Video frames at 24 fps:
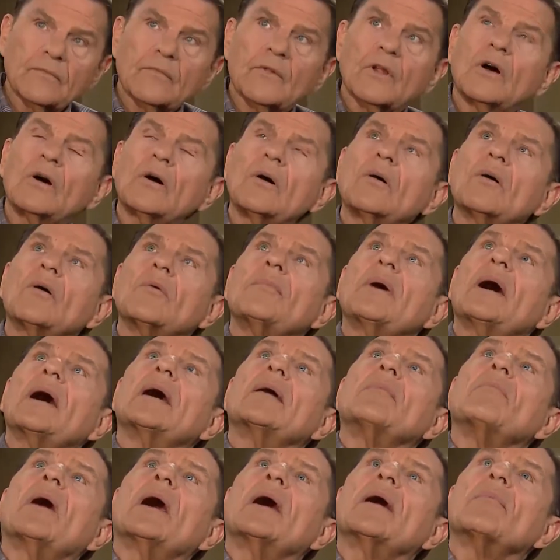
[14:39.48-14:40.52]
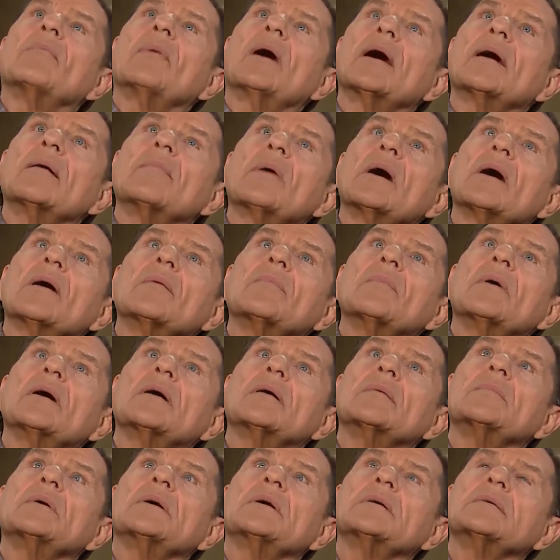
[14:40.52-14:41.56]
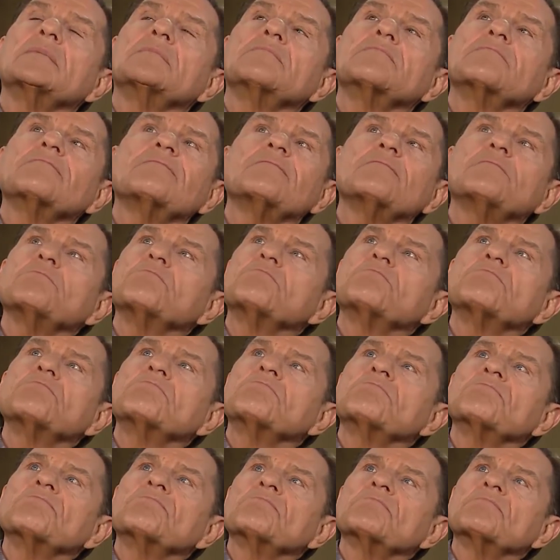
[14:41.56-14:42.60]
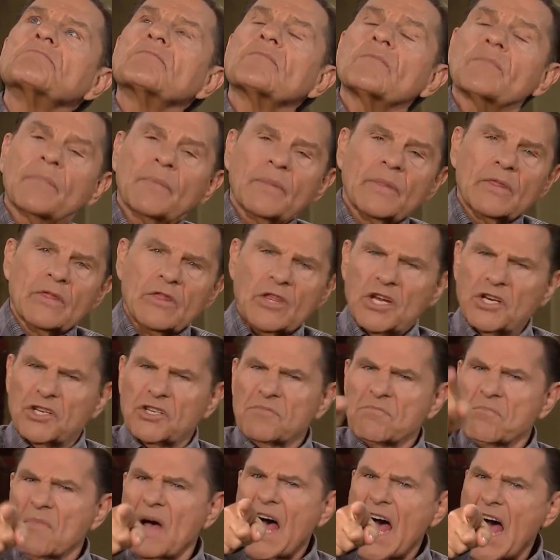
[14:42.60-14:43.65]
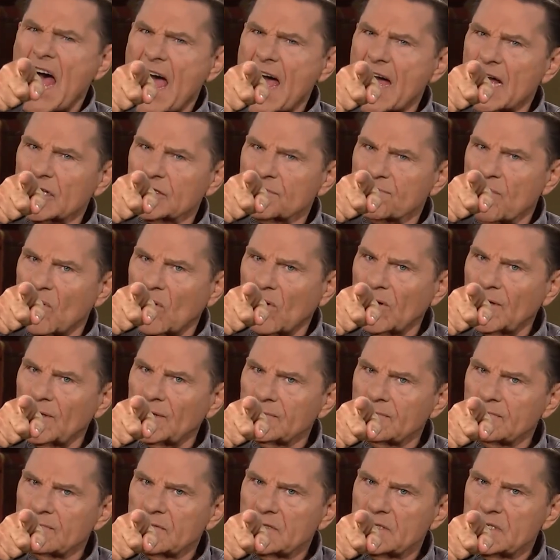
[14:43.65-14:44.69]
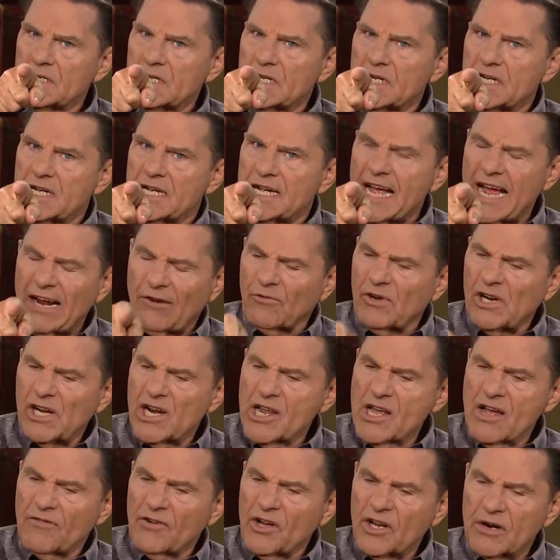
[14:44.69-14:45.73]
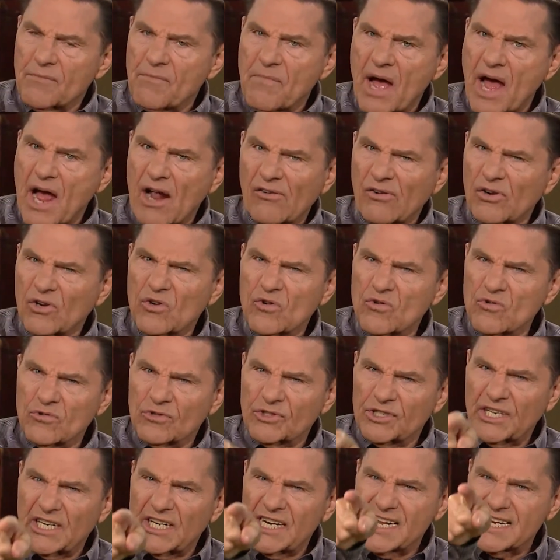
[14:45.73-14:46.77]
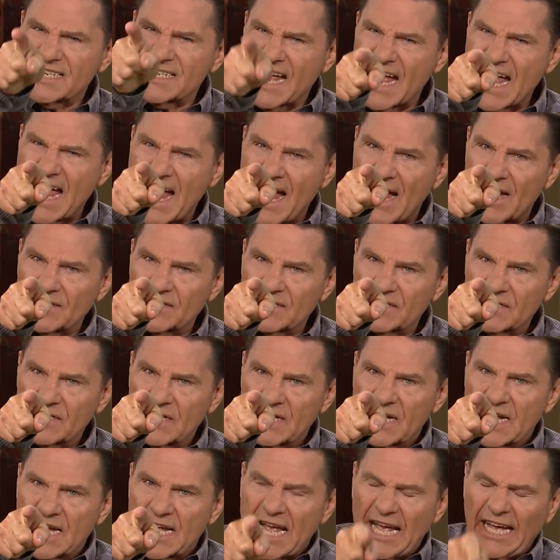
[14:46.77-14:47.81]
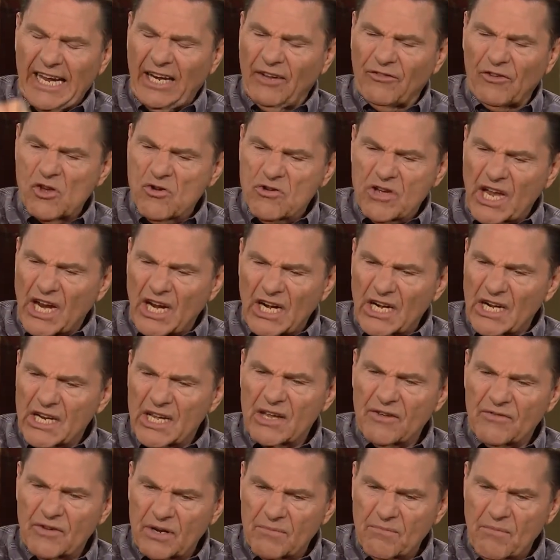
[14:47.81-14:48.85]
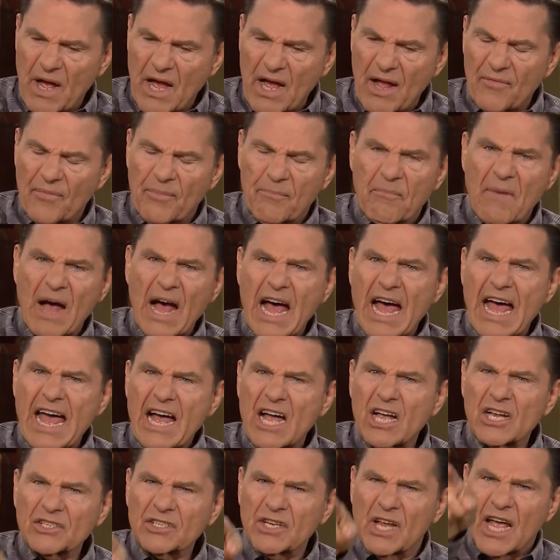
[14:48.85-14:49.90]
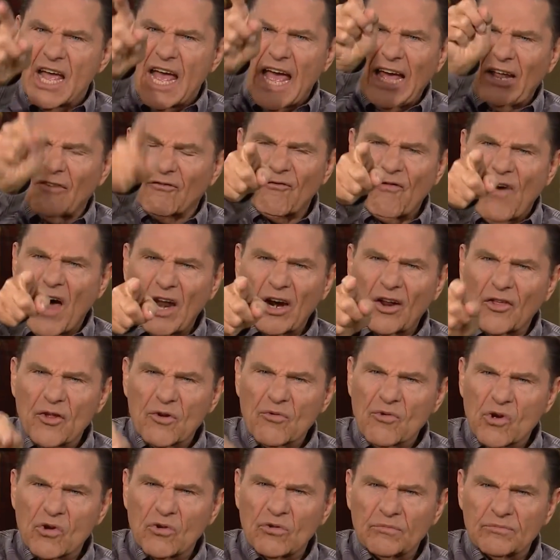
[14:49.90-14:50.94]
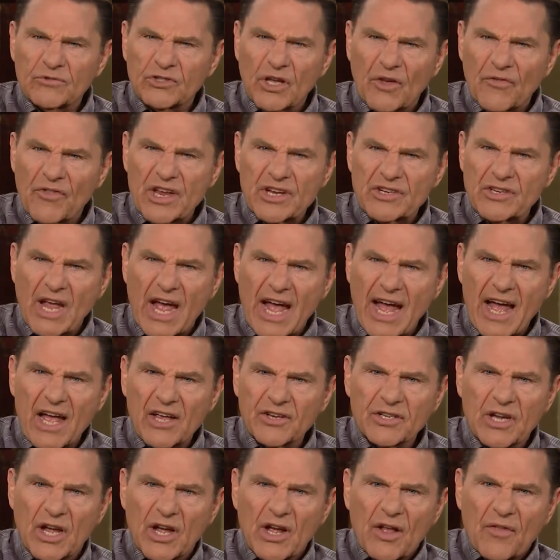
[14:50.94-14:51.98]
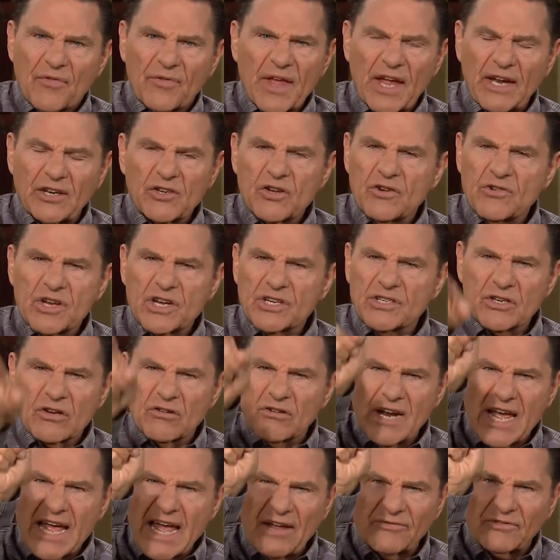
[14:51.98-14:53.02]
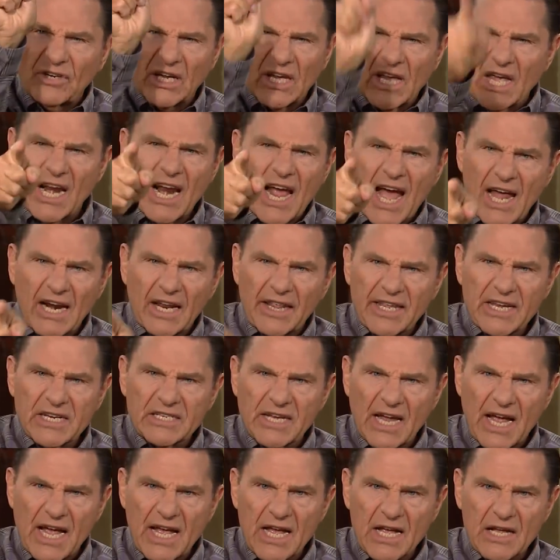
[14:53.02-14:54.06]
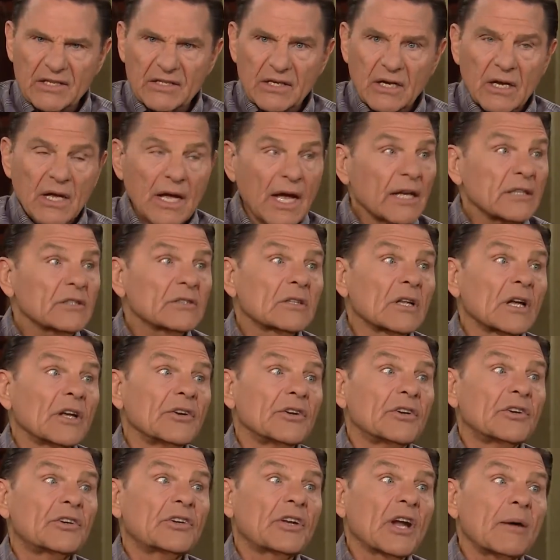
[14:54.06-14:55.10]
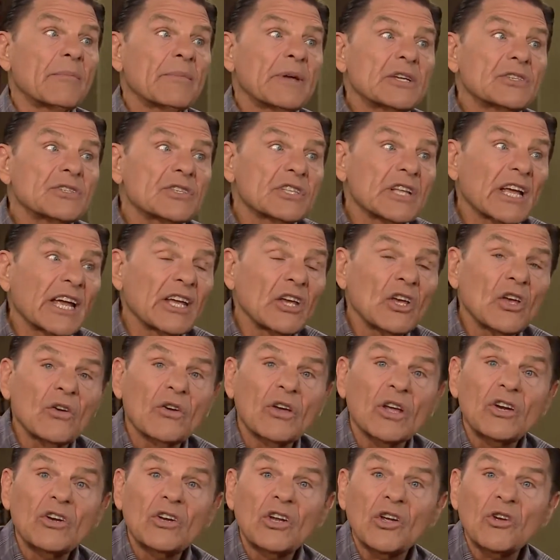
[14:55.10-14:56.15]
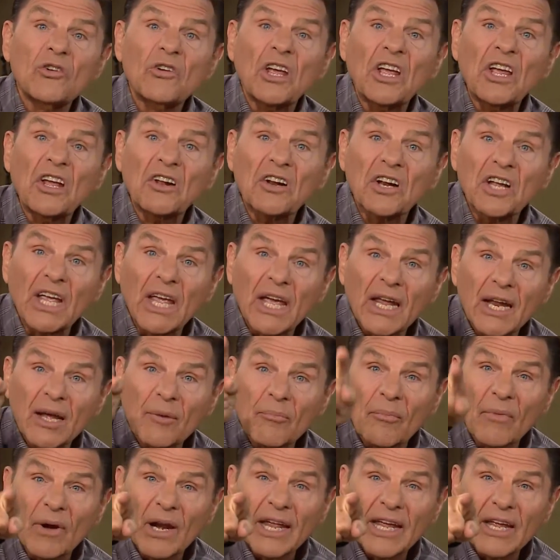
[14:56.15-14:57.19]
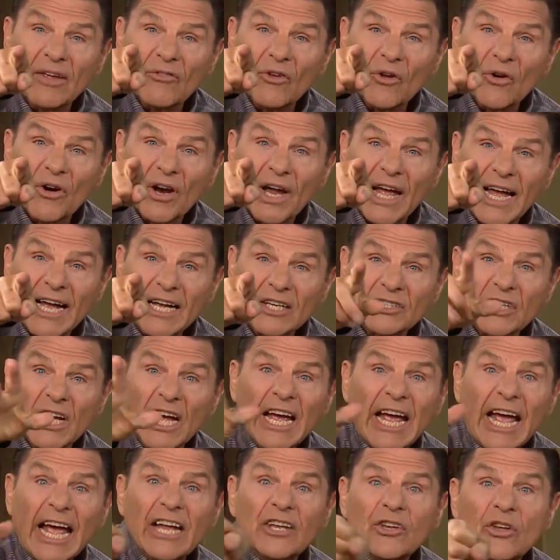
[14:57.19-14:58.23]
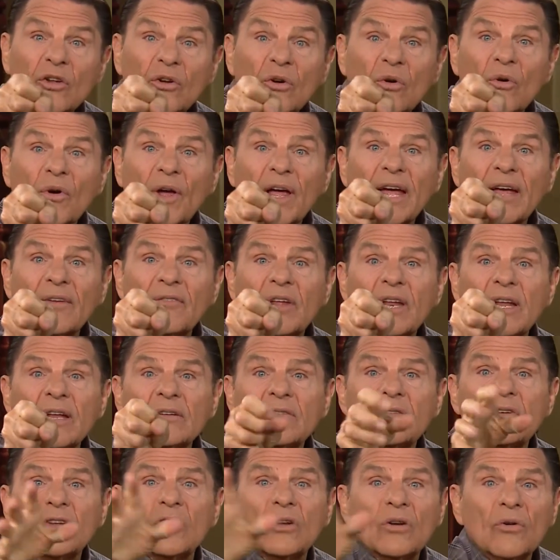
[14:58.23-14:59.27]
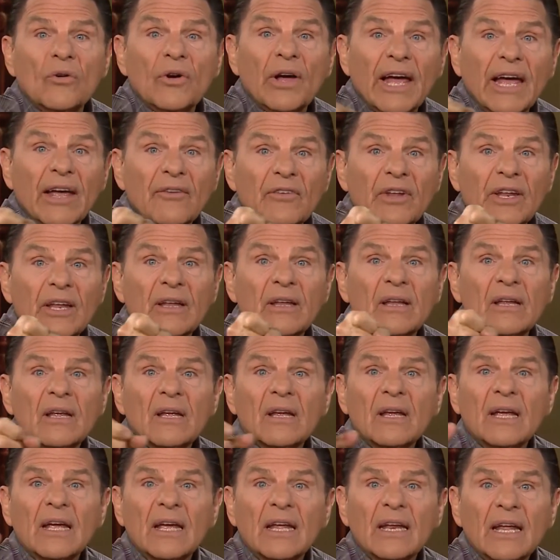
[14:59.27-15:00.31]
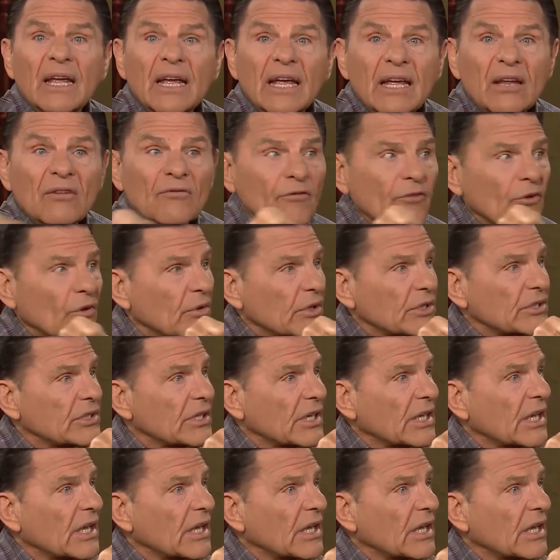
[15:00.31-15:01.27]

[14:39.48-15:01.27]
Oh, my, my, my, my. This is my house, boy, and we live under my rules in this house. And if you can't live in my, my house and follow the rules of this house, then you're just going to have to get out of this house. That's the dumbest thing you can do. He'll get up and leave your house, and you don't have any, you don't have any, any influence again.